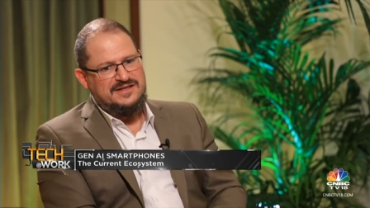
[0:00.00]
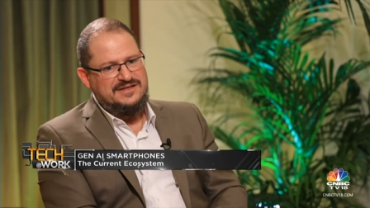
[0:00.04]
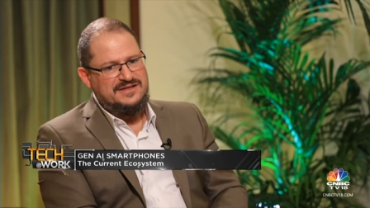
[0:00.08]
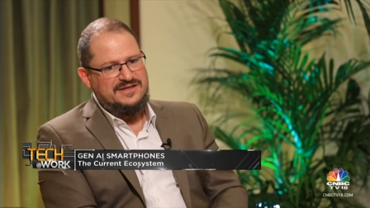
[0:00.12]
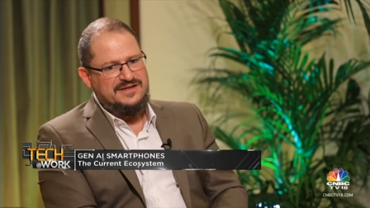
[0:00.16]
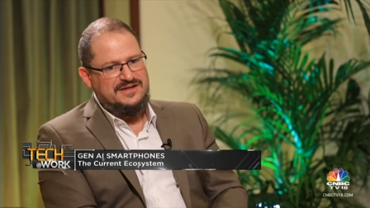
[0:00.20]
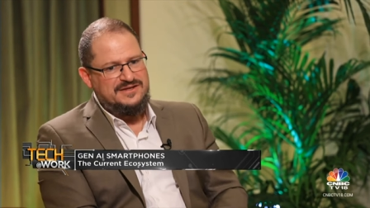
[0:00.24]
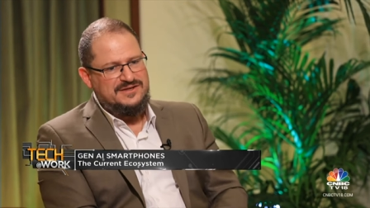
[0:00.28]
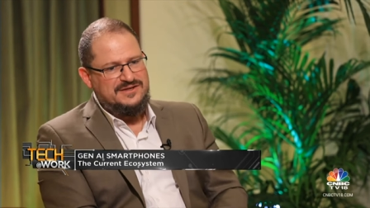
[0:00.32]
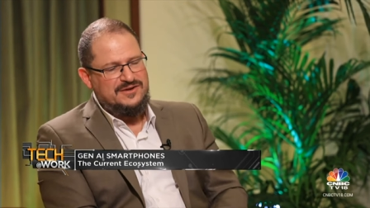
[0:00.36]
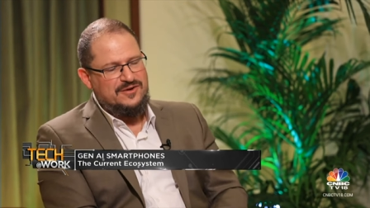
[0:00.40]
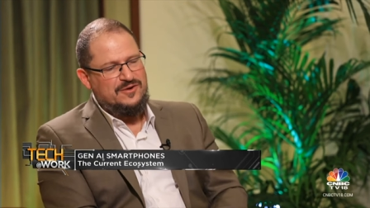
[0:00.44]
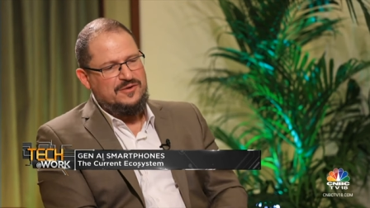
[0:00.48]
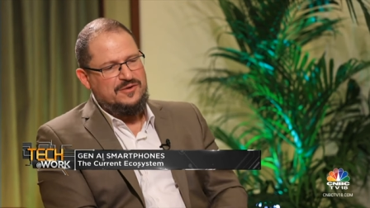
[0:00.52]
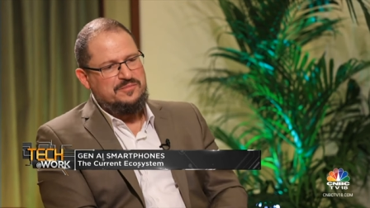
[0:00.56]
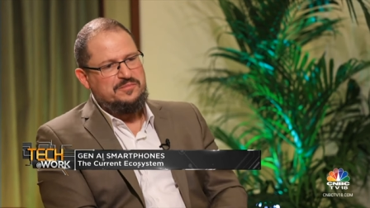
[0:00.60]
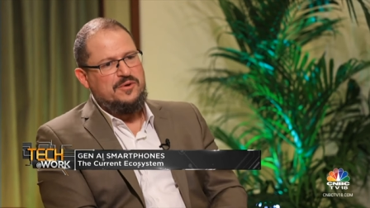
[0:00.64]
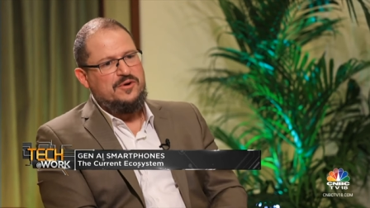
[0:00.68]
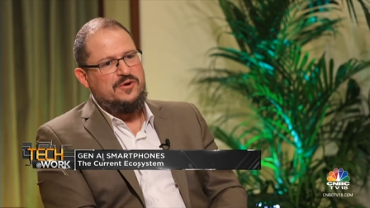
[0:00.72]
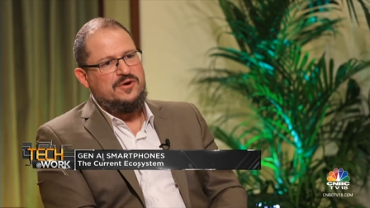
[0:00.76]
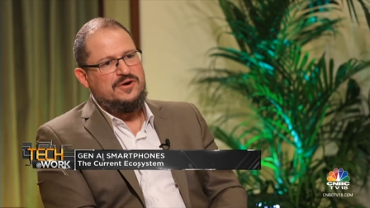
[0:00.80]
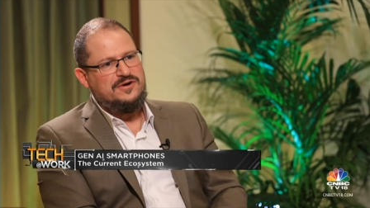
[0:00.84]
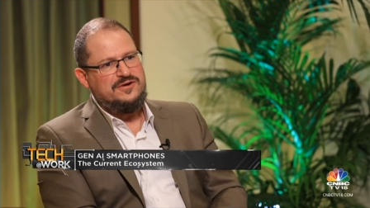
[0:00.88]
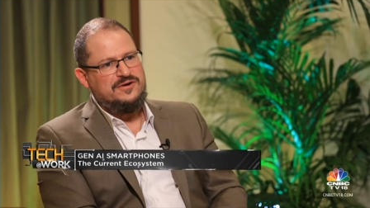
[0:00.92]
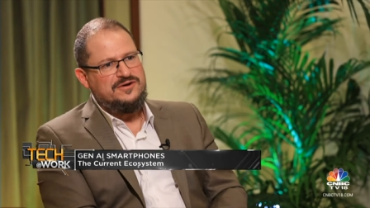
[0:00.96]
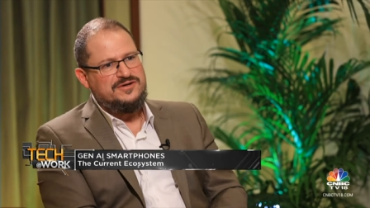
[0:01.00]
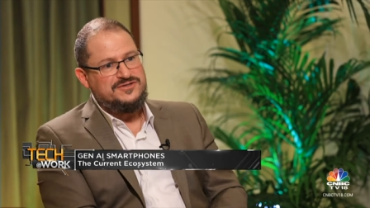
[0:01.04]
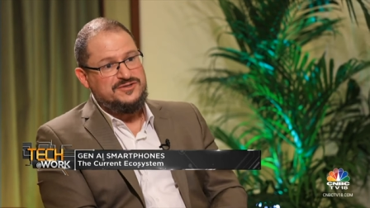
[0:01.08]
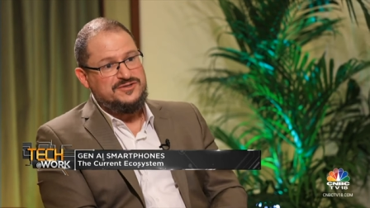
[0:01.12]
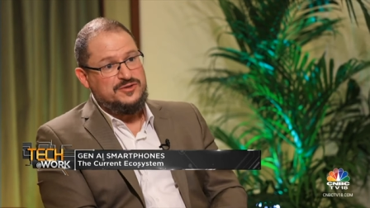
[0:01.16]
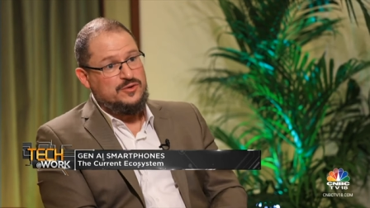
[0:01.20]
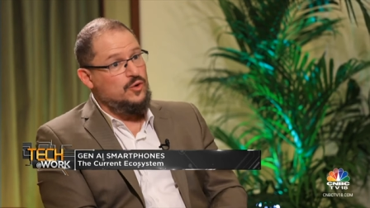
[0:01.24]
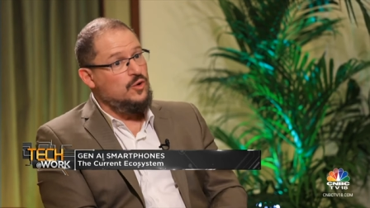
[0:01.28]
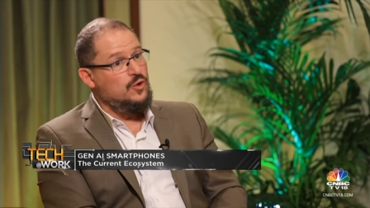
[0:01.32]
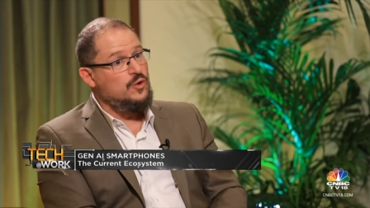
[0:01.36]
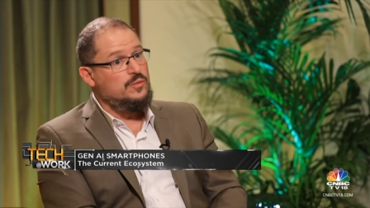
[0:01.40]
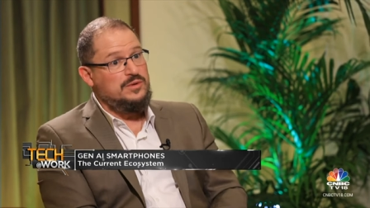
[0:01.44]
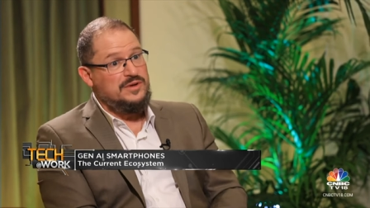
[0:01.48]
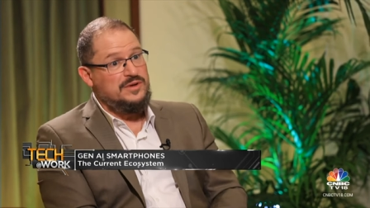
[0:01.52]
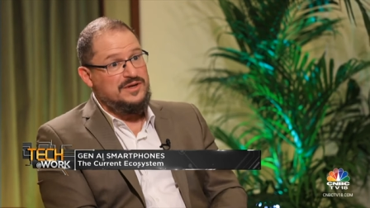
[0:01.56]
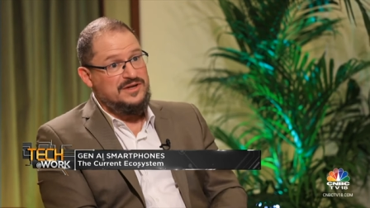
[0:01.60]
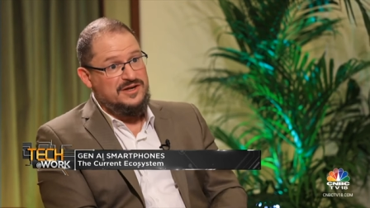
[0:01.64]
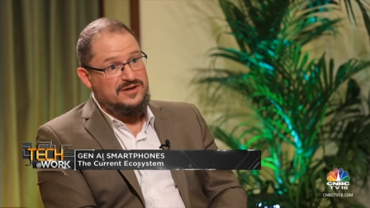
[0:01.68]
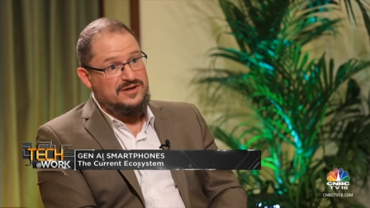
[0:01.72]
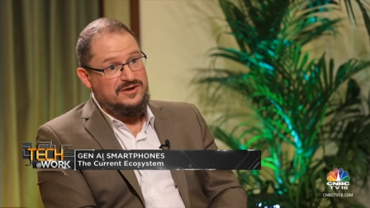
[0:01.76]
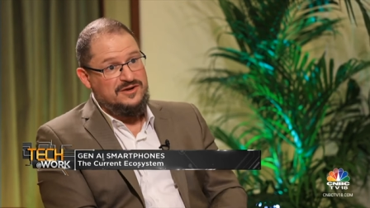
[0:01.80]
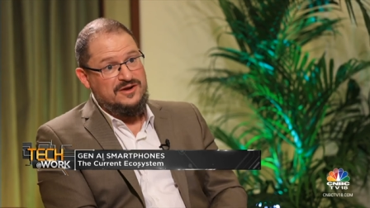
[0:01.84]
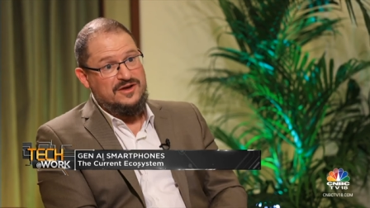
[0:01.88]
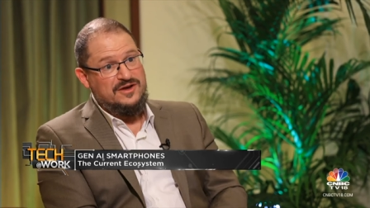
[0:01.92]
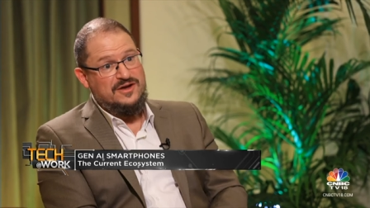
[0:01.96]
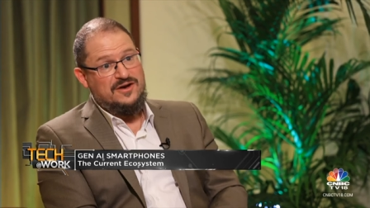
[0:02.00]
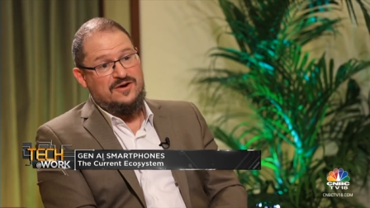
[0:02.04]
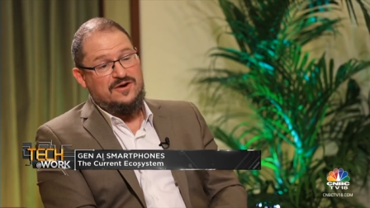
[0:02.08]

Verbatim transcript: that our partners globally